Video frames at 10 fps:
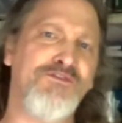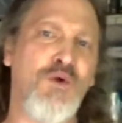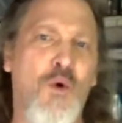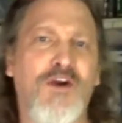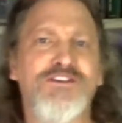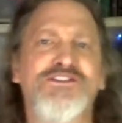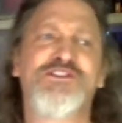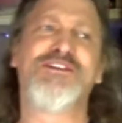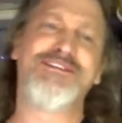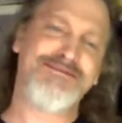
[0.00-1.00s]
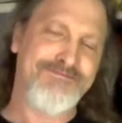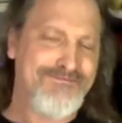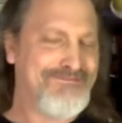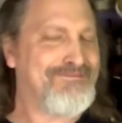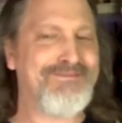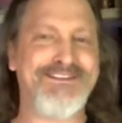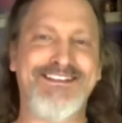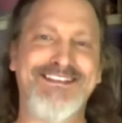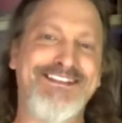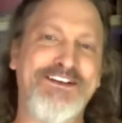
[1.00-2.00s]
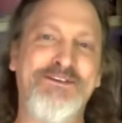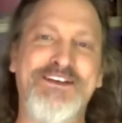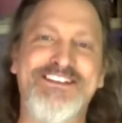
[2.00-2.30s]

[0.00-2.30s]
of course, you know,